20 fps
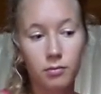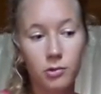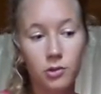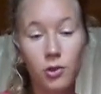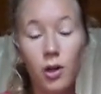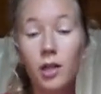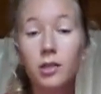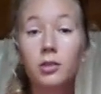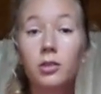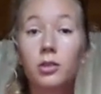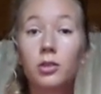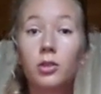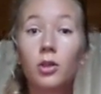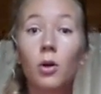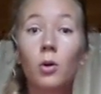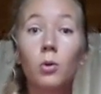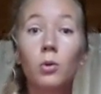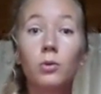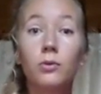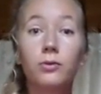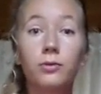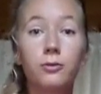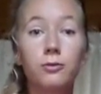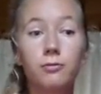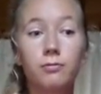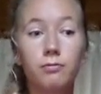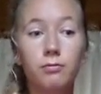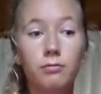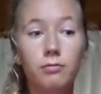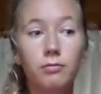Try to solve
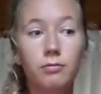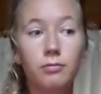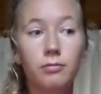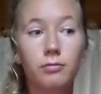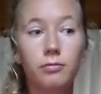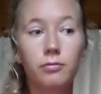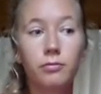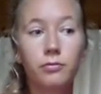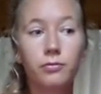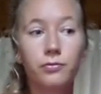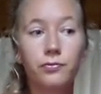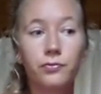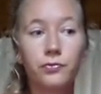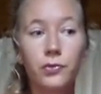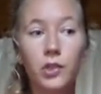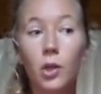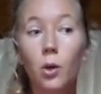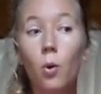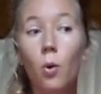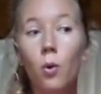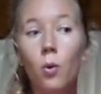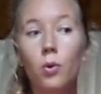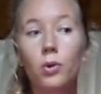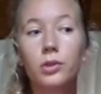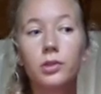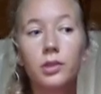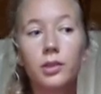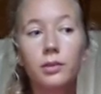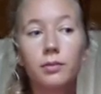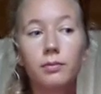the
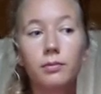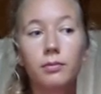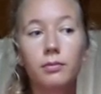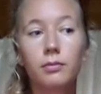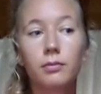cause.